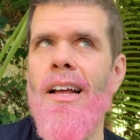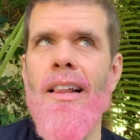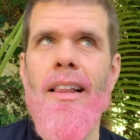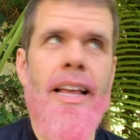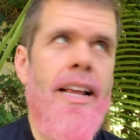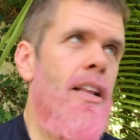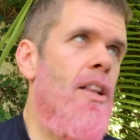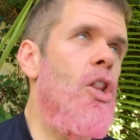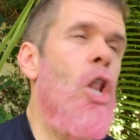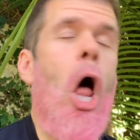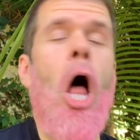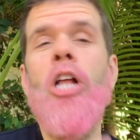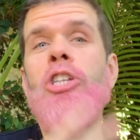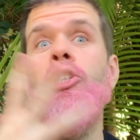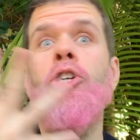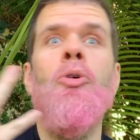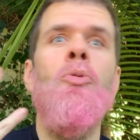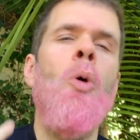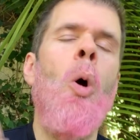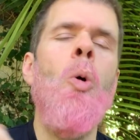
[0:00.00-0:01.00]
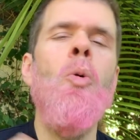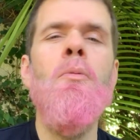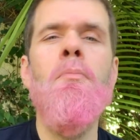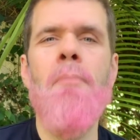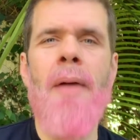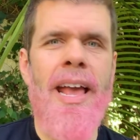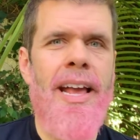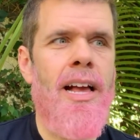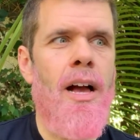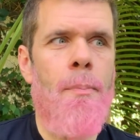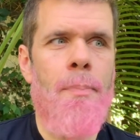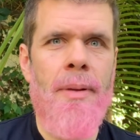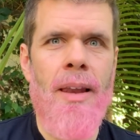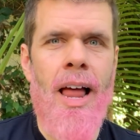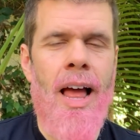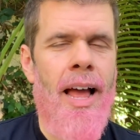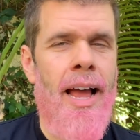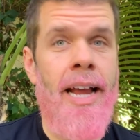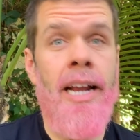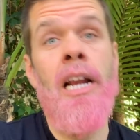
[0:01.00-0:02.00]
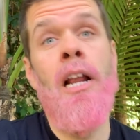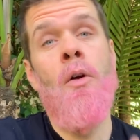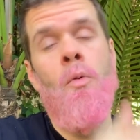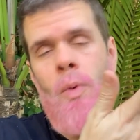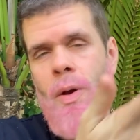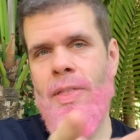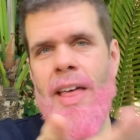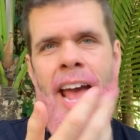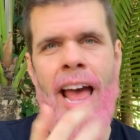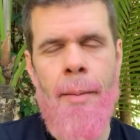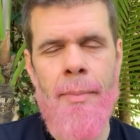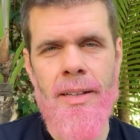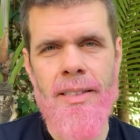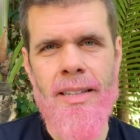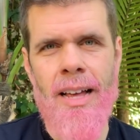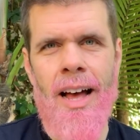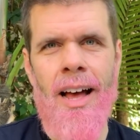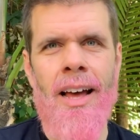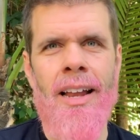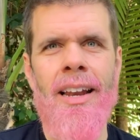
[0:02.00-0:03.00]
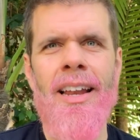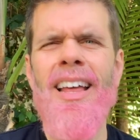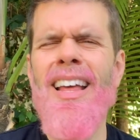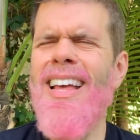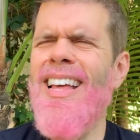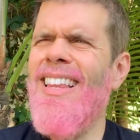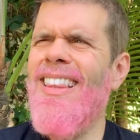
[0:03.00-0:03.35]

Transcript: like launch her own makeup line with Amazon.